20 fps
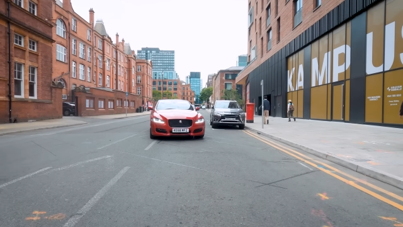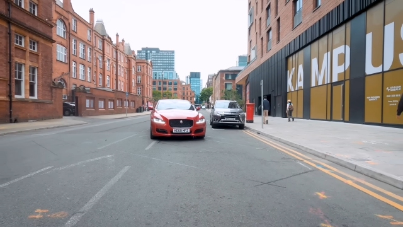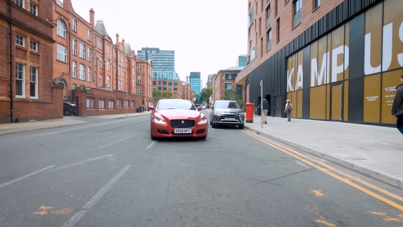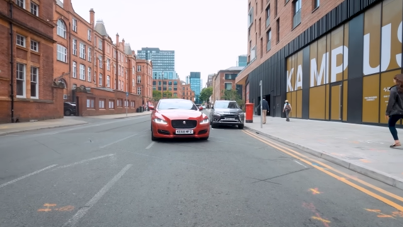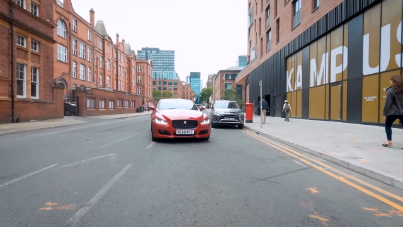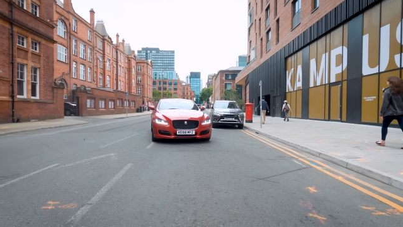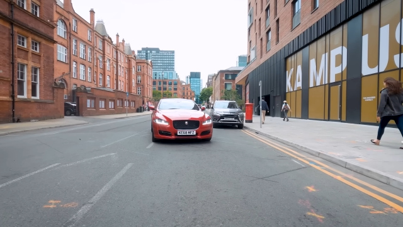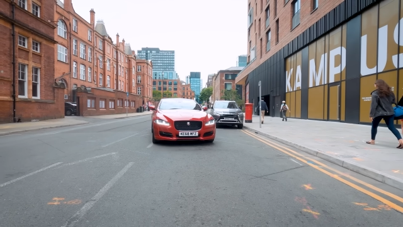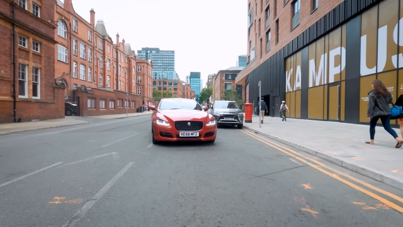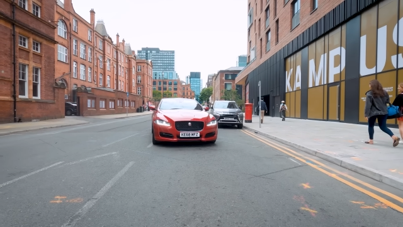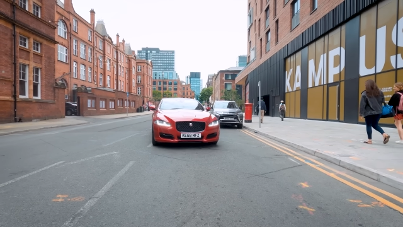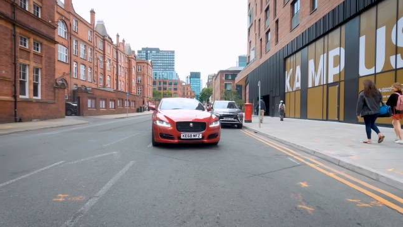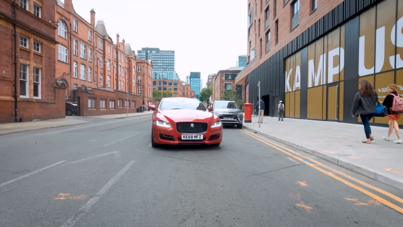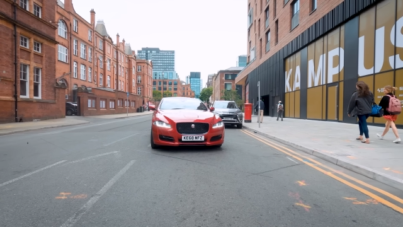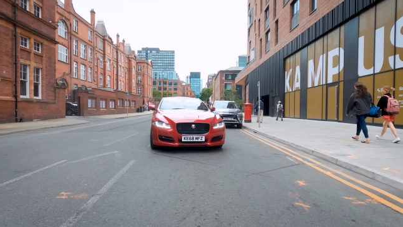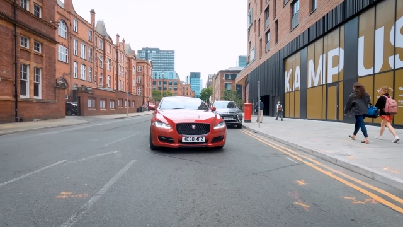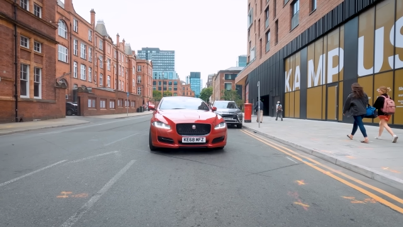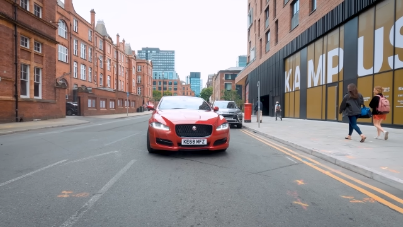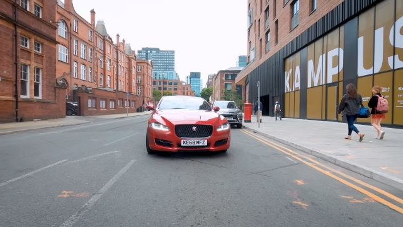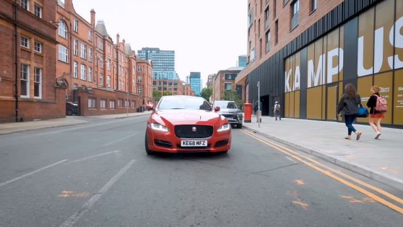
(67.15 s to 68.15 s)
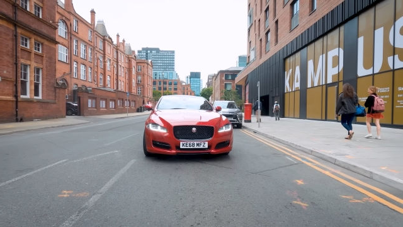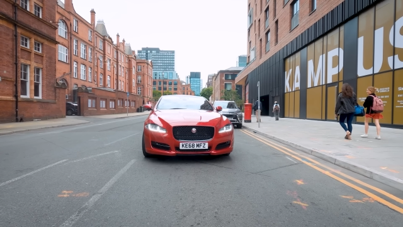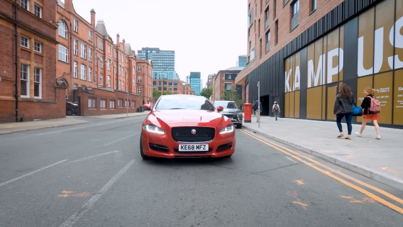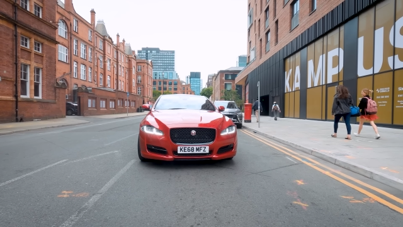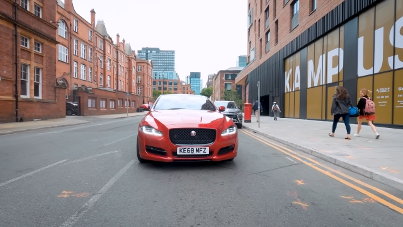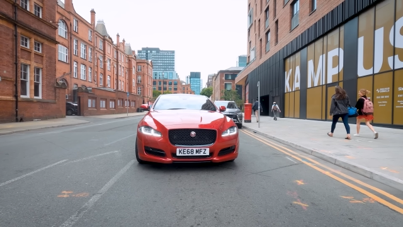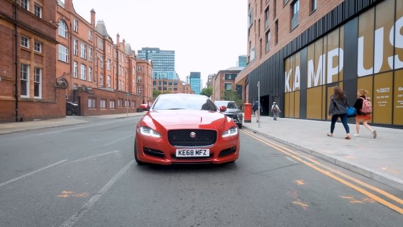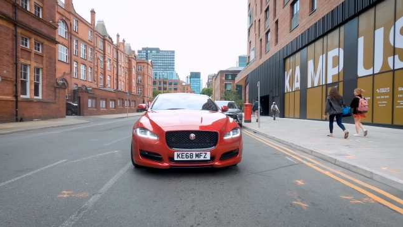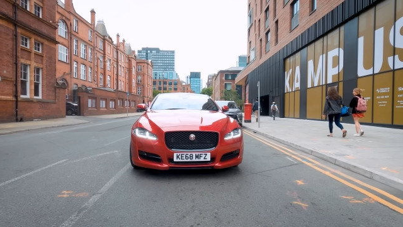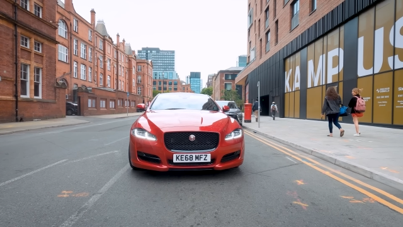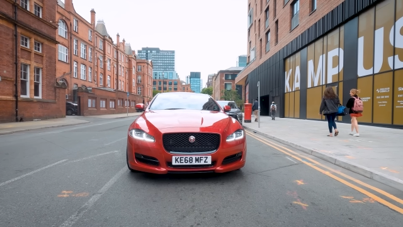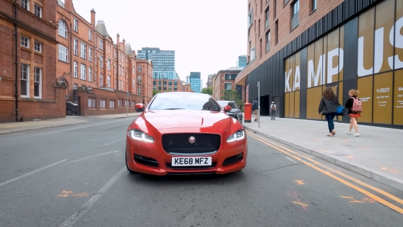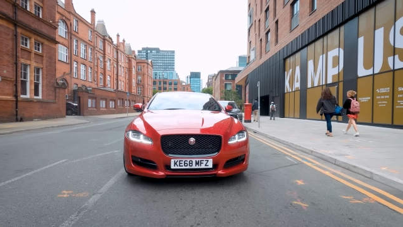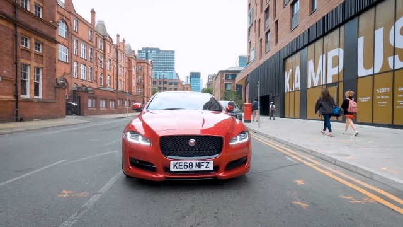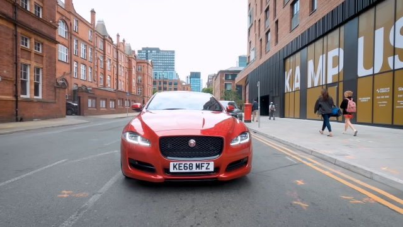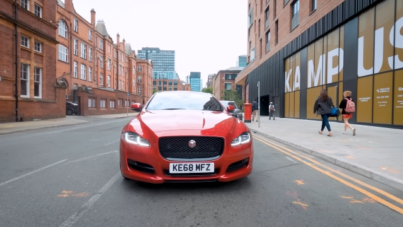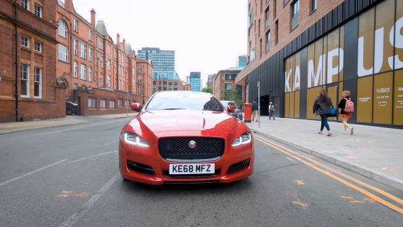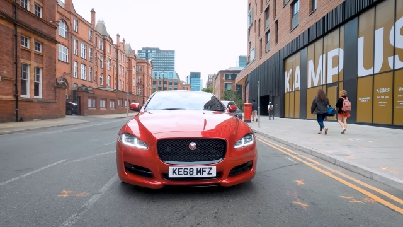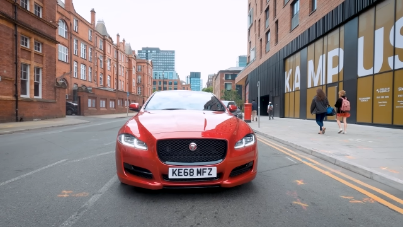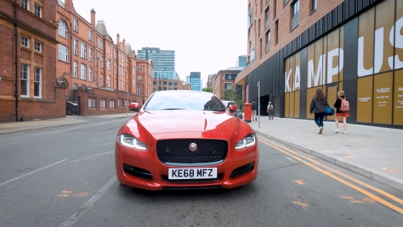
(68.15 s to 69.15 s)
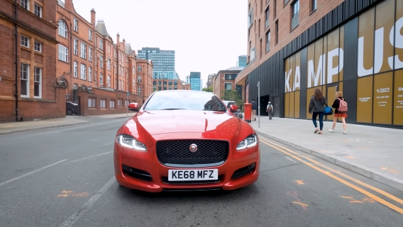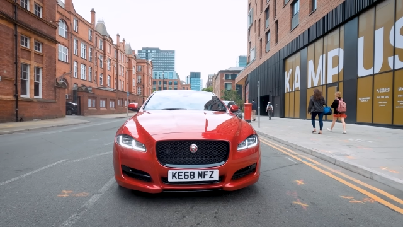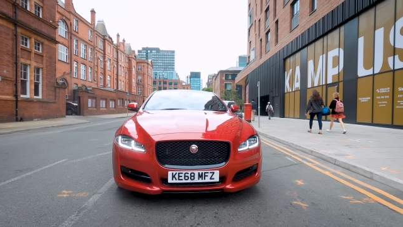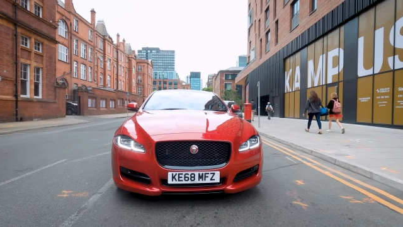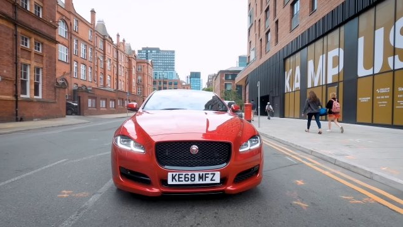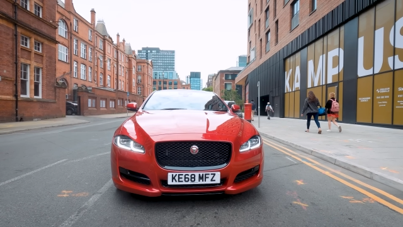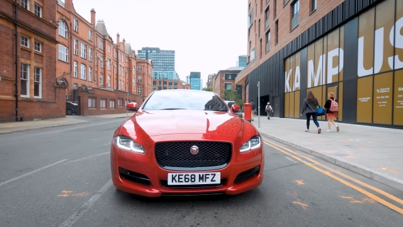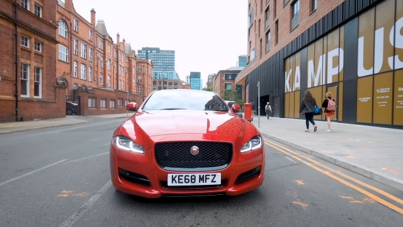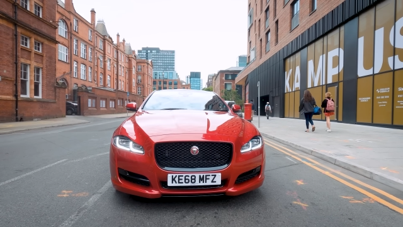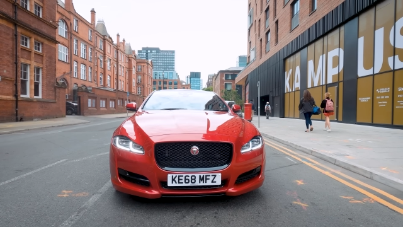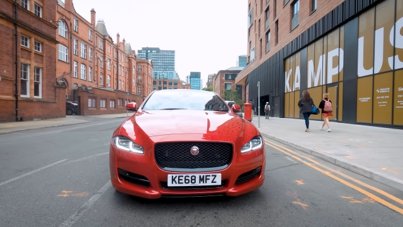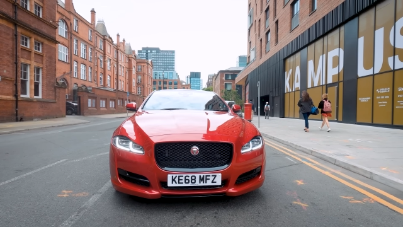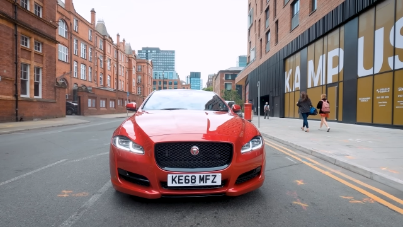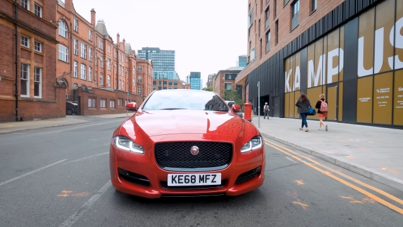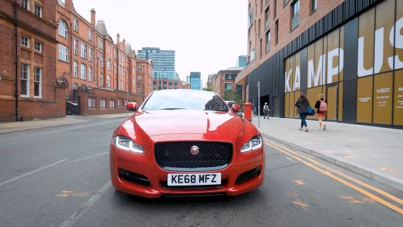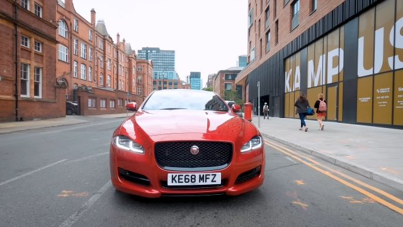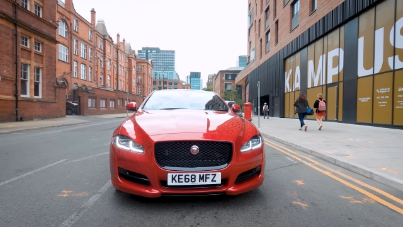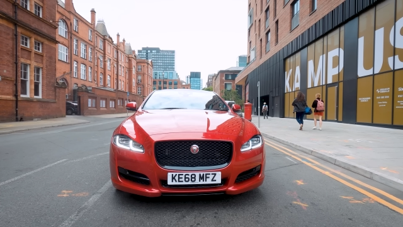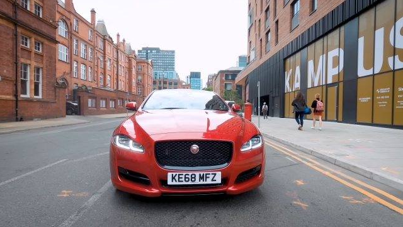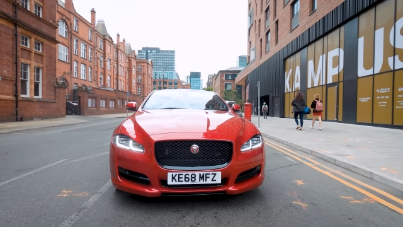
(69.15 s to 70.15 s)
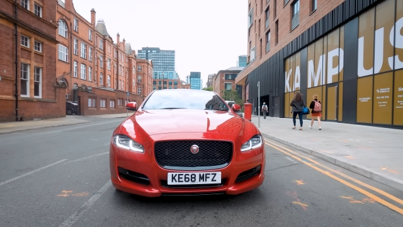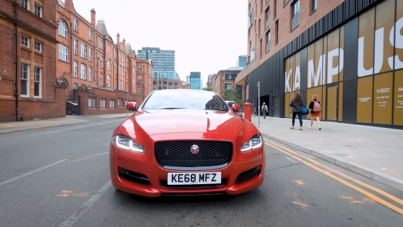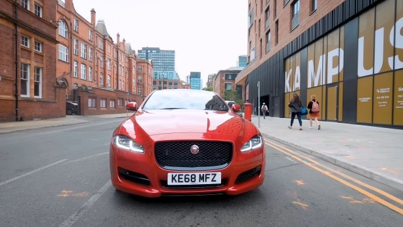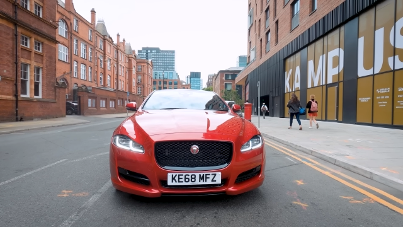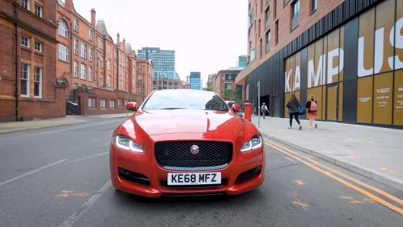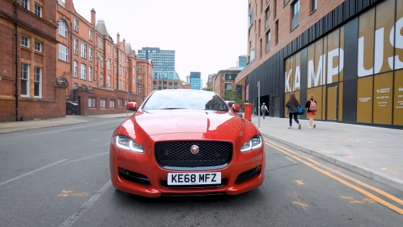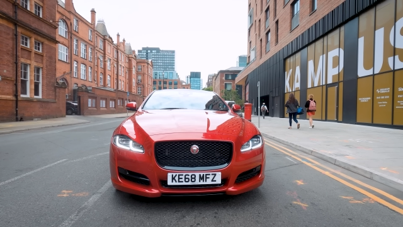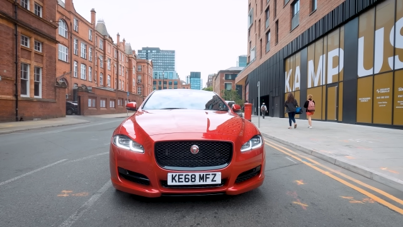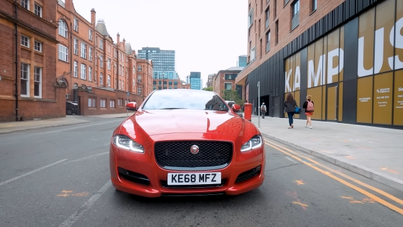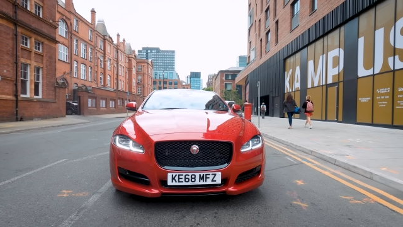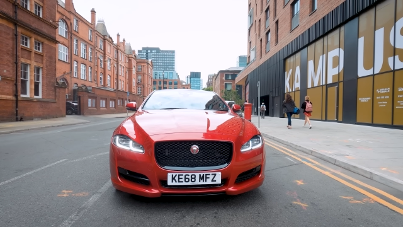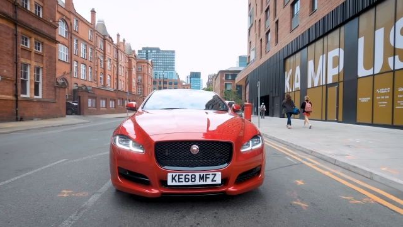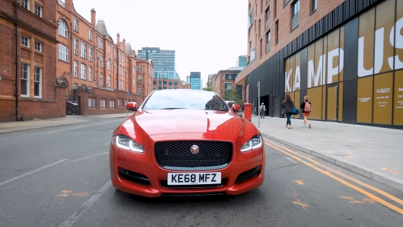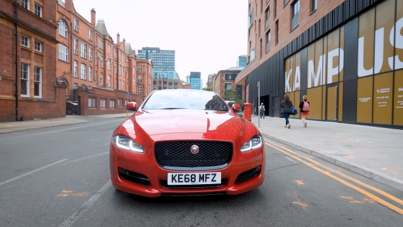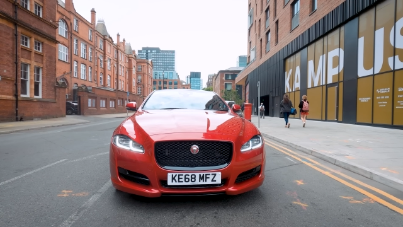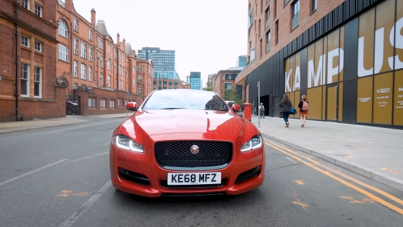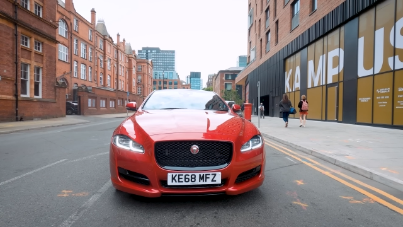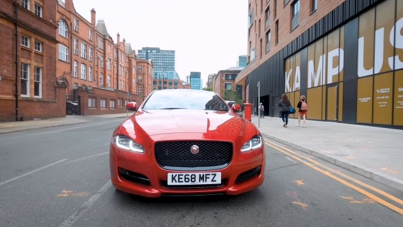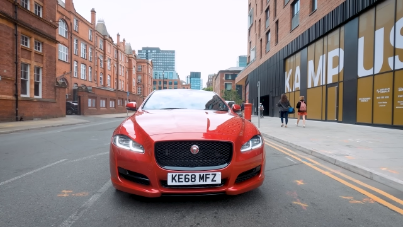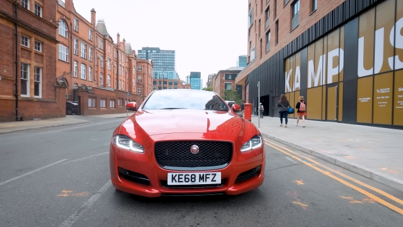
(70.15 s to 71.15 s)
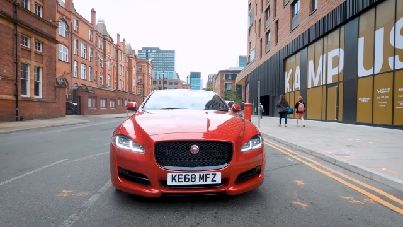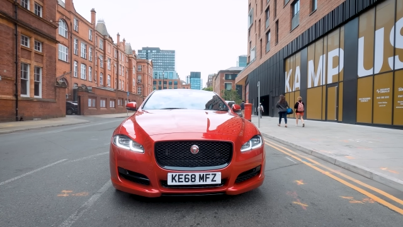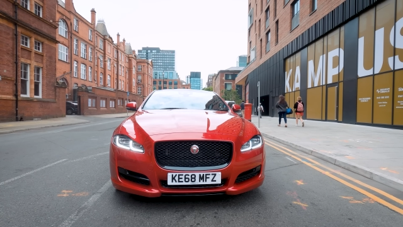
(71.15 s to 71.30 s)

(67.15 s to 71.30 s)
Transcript: No face is visible, so there are no lips to read.